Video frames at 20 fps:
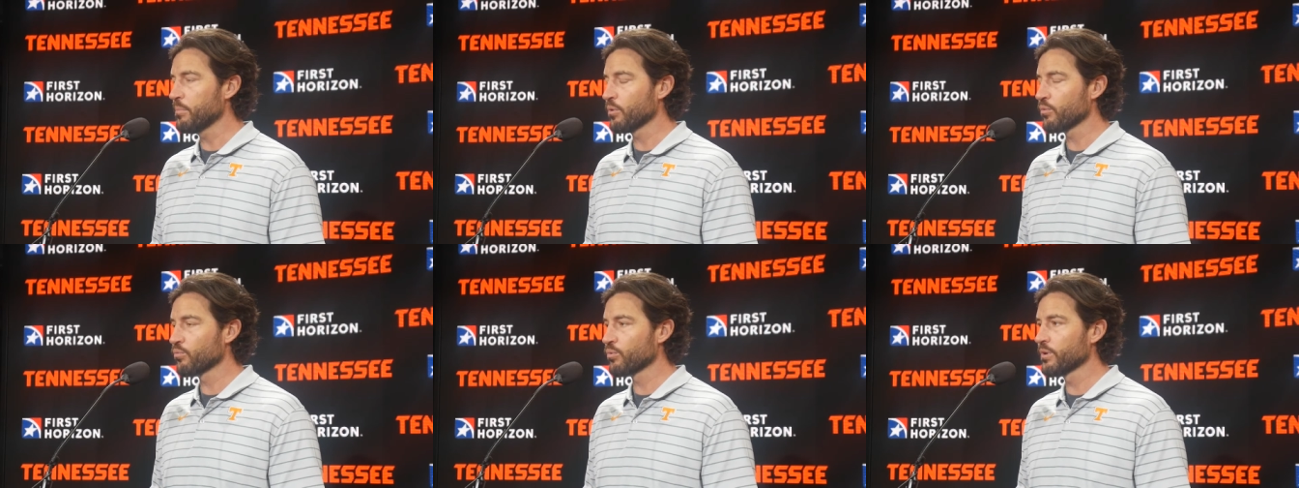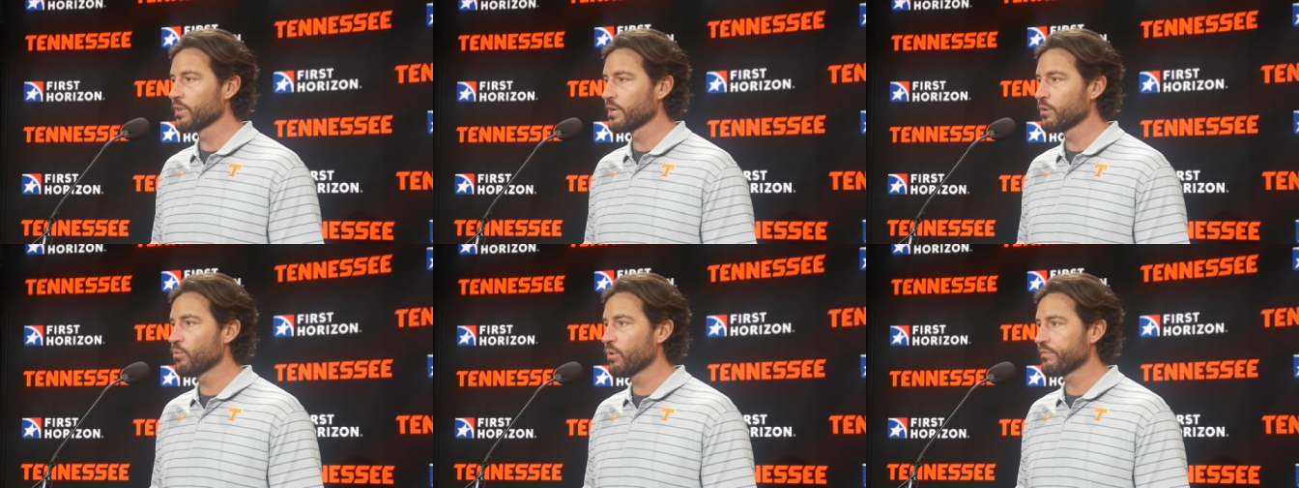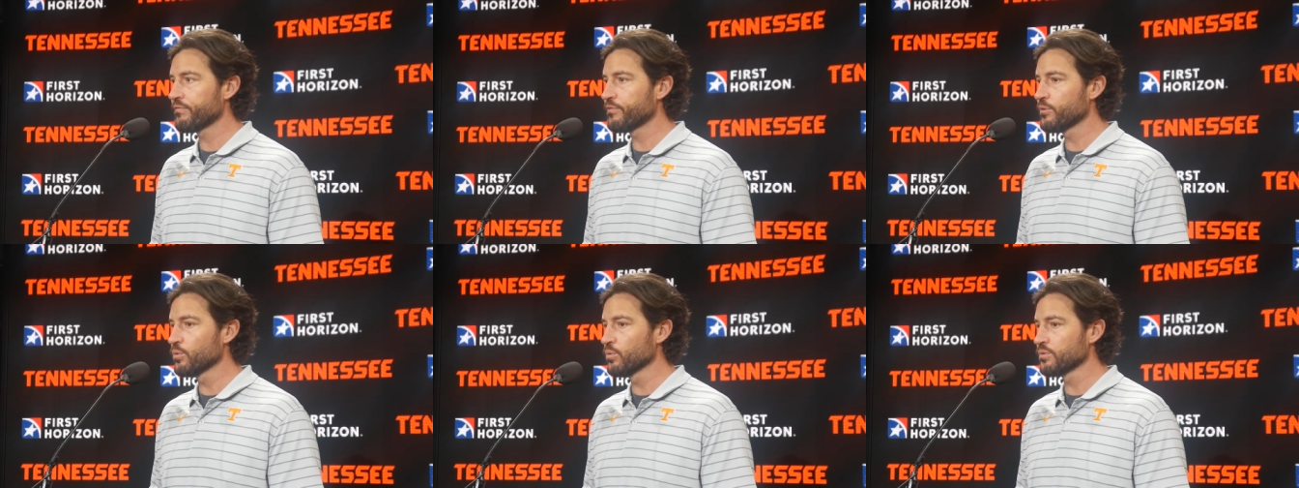But really
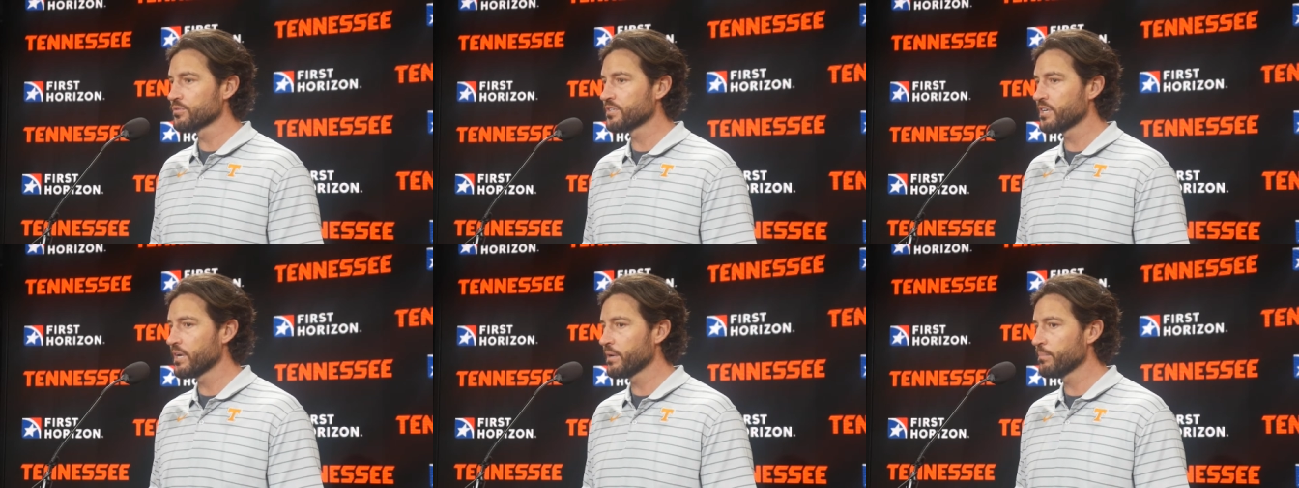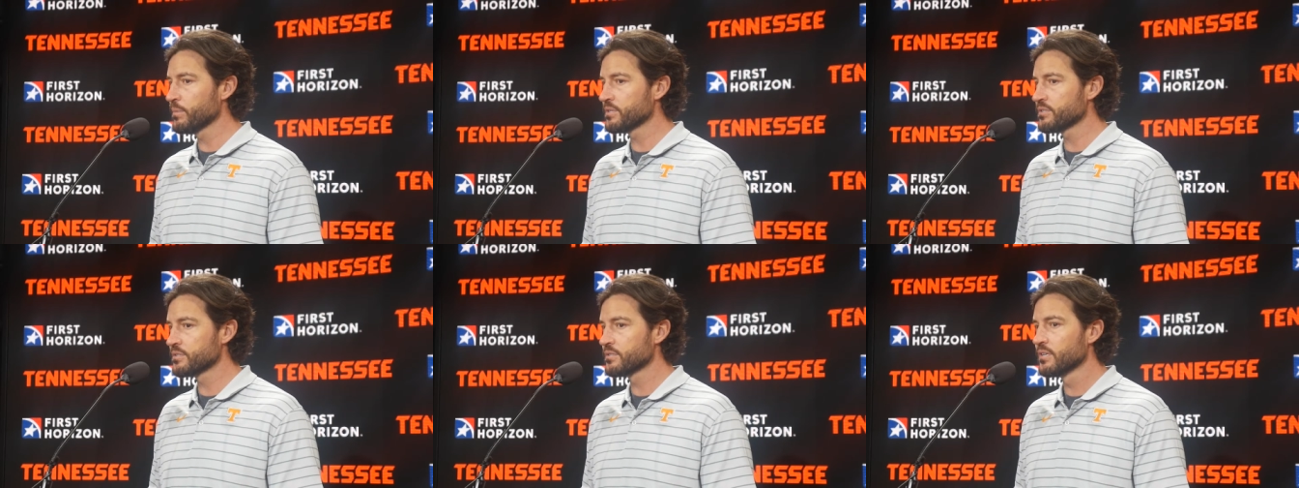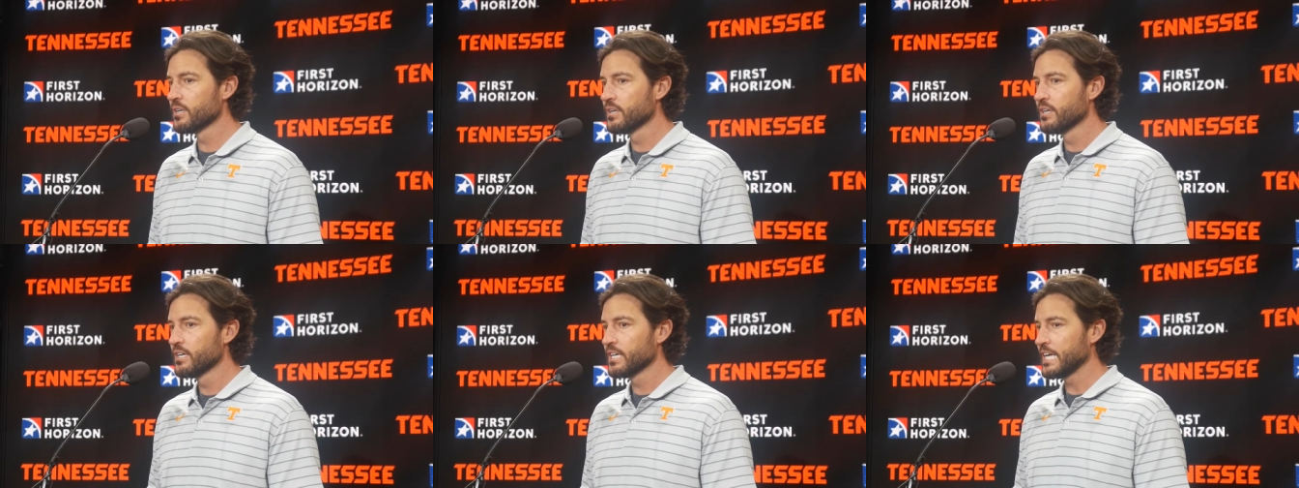what fuels him
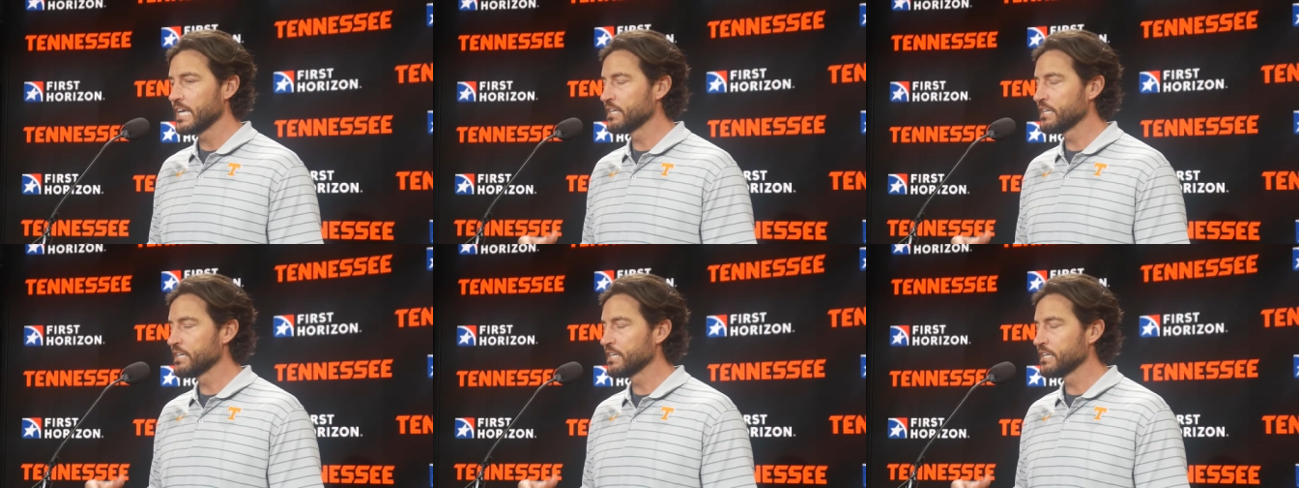is